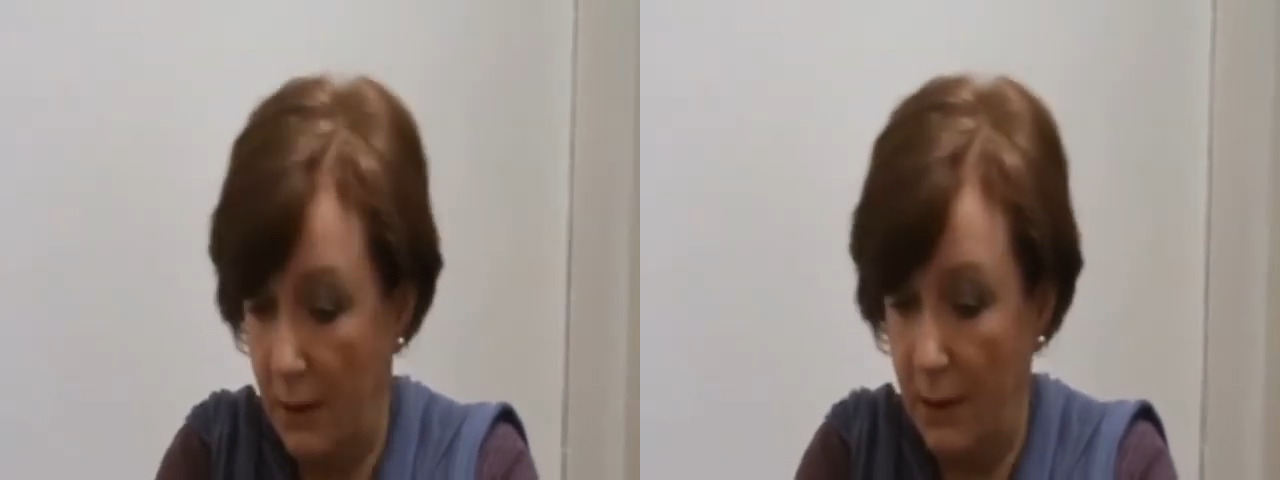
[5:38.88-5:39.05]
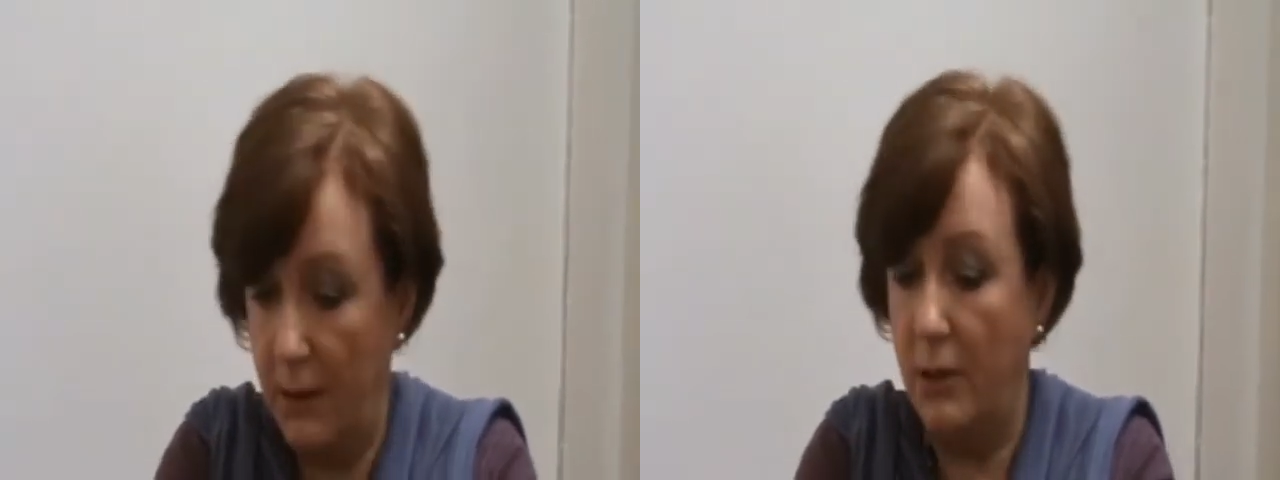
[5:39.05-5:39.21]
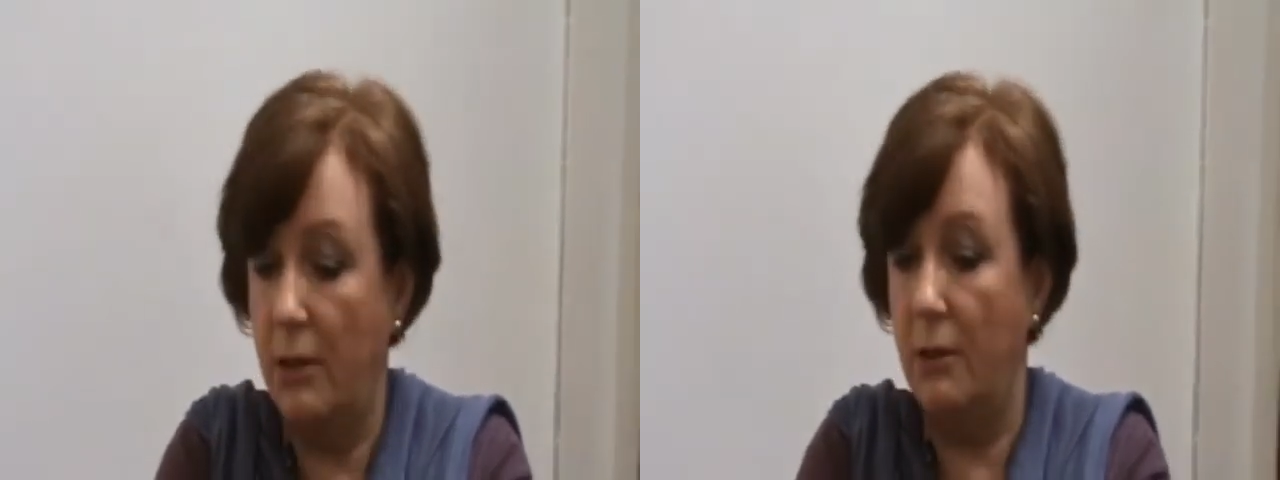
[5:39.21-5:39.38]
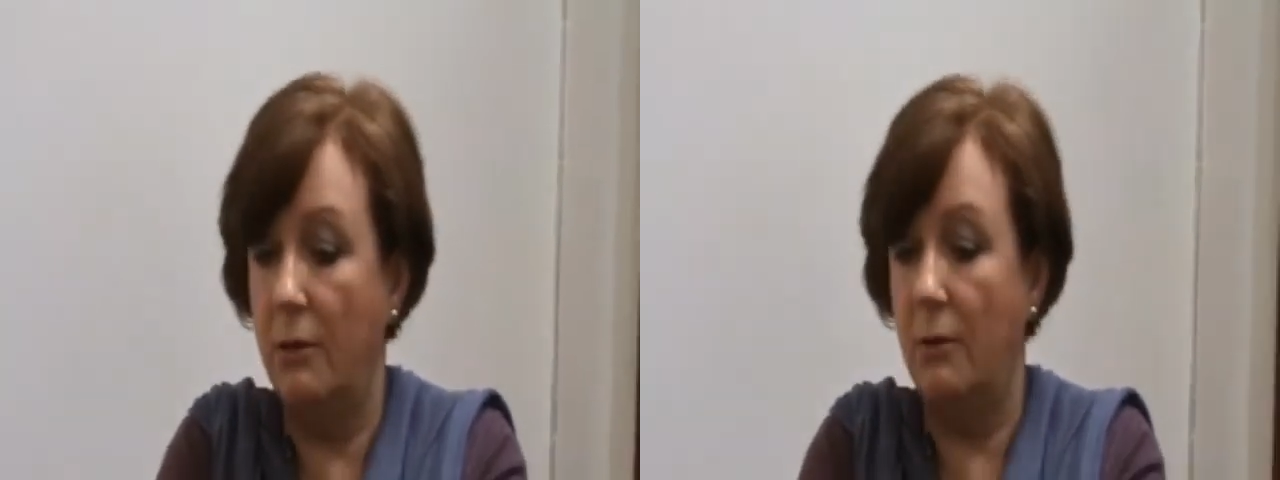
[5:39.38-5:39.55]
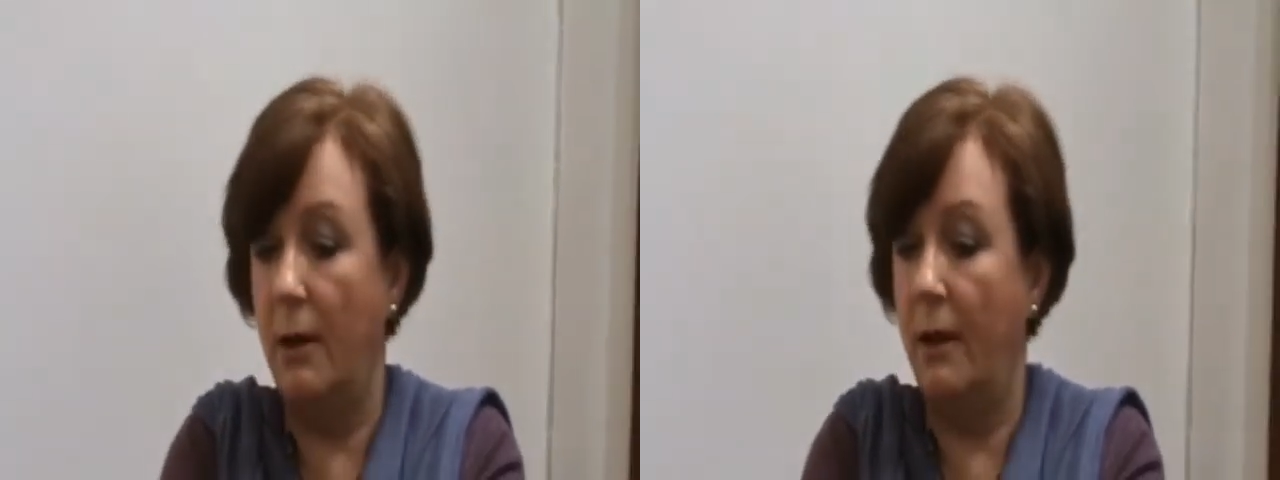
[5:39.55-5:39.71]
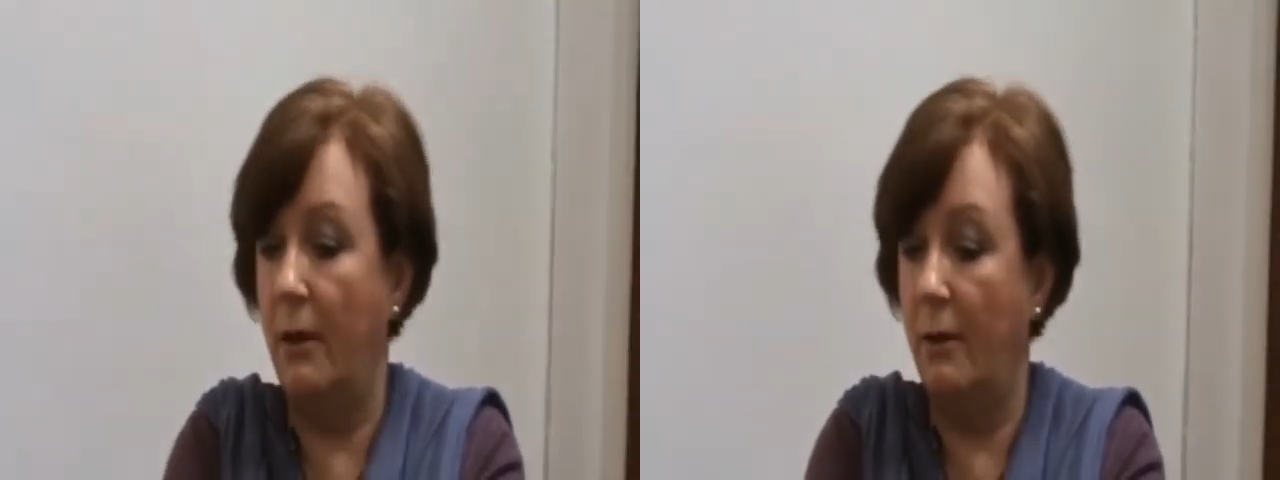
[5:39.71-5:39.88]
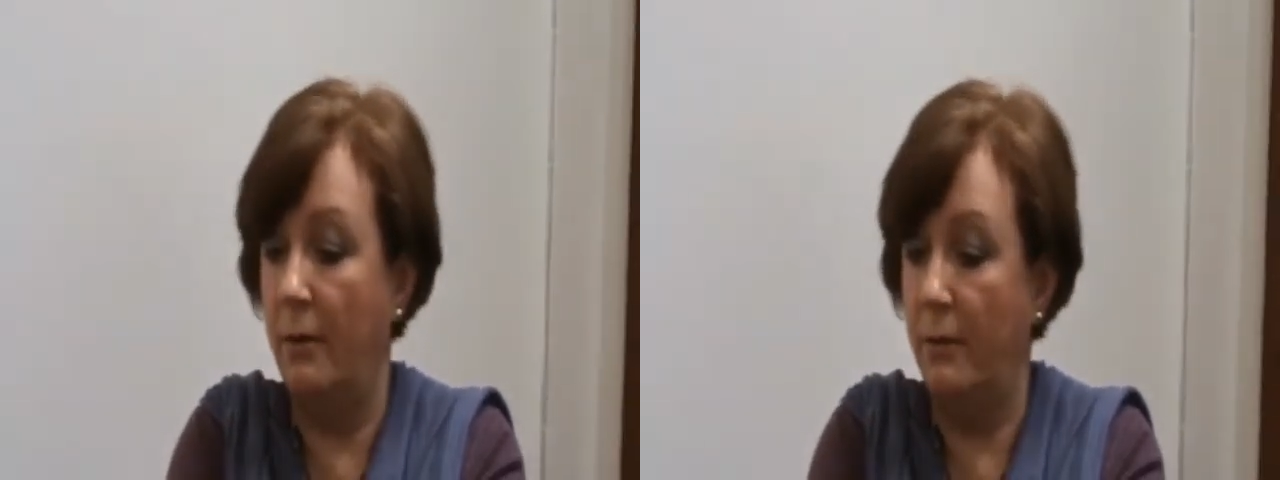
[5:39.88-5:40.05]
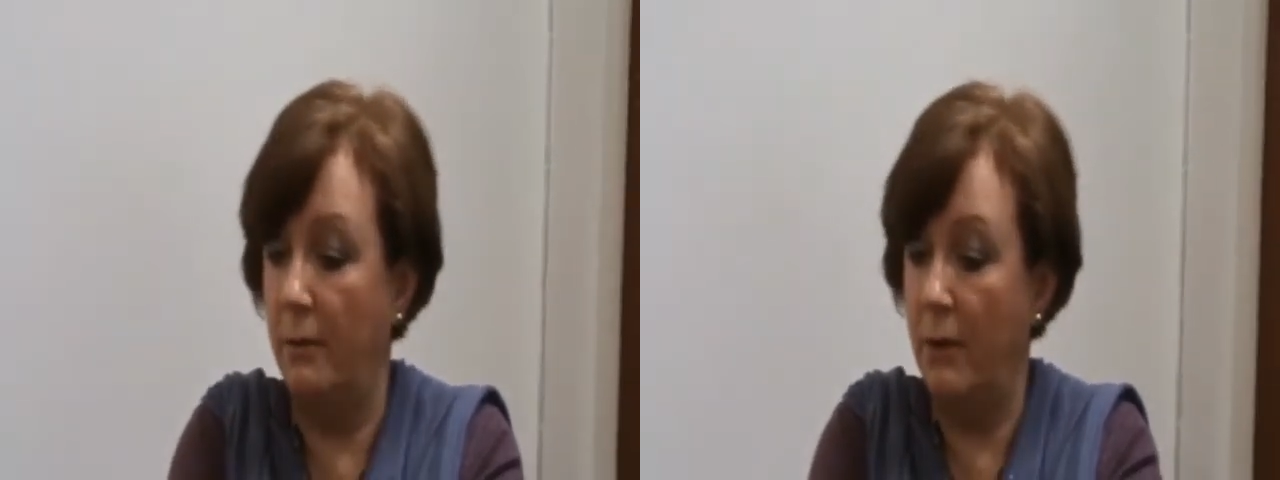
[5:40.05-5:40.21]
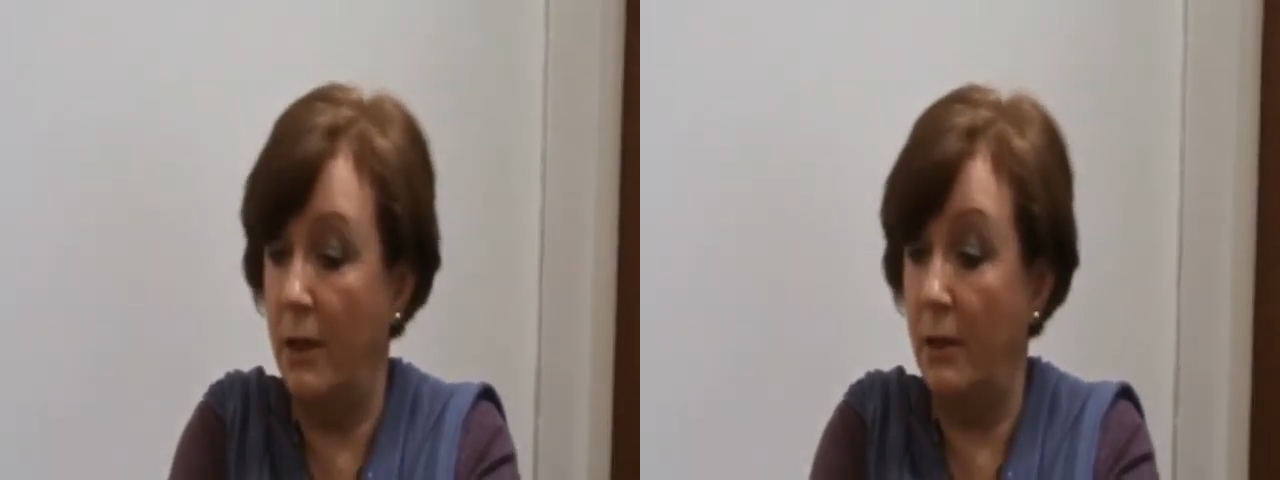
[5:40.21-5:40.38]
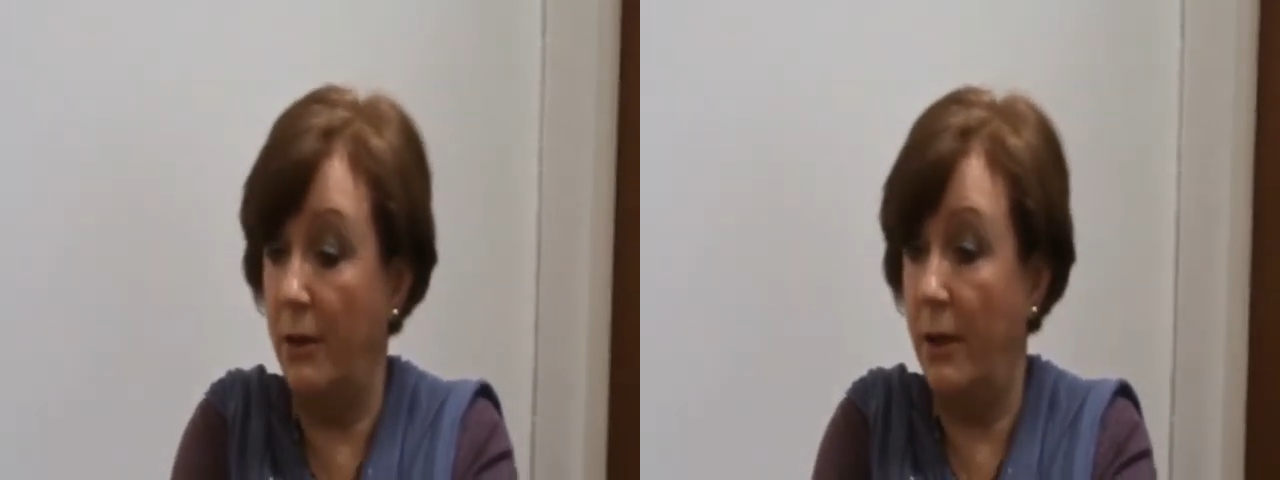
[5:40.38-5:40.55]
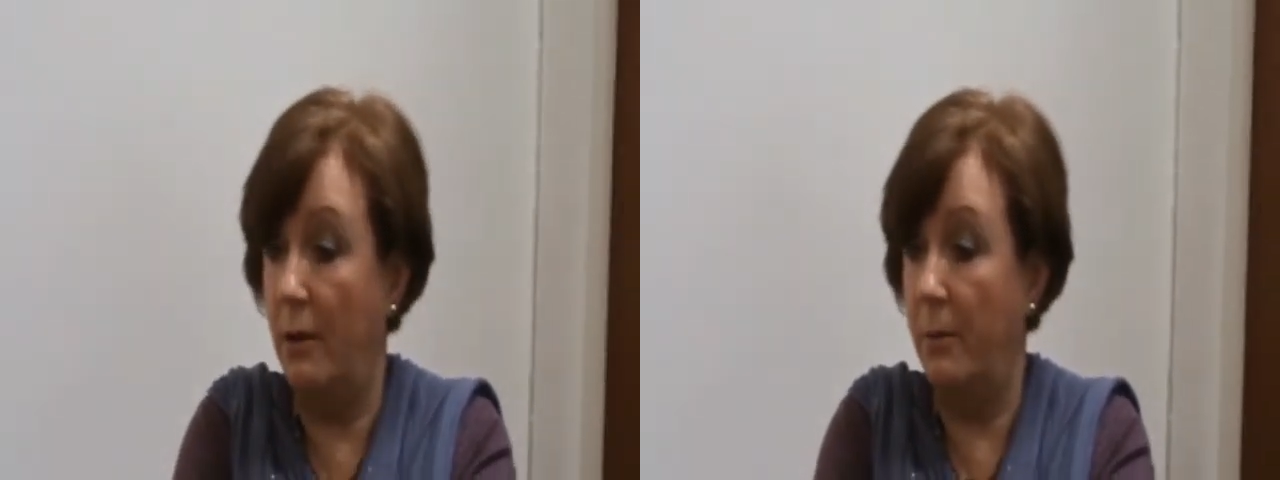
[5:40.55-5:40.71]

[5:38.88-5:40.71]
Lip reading: to have radiotherapy,